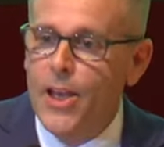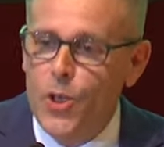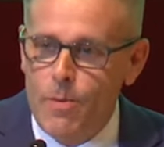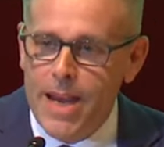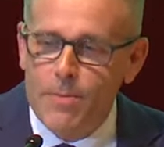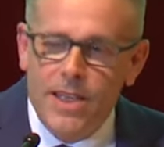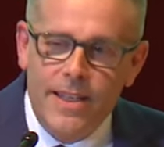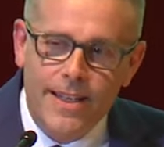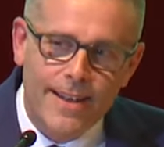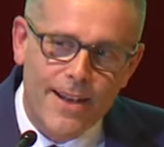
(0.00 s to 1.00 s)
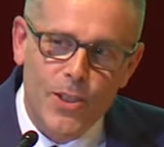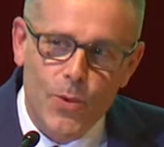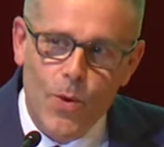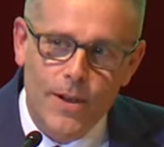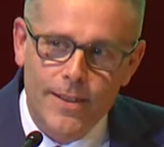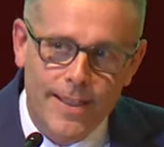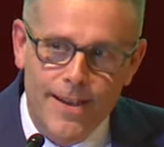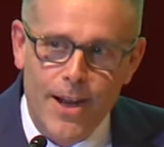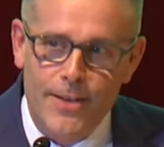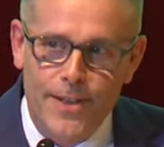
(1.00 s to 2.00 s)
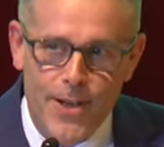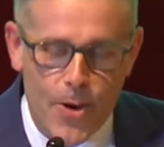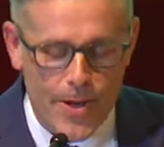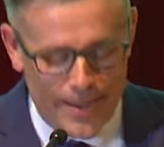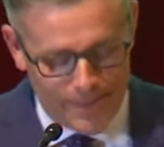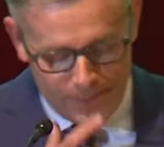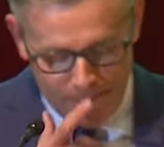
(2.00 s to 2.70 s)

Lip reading: You may be sitting next to one and not even know it.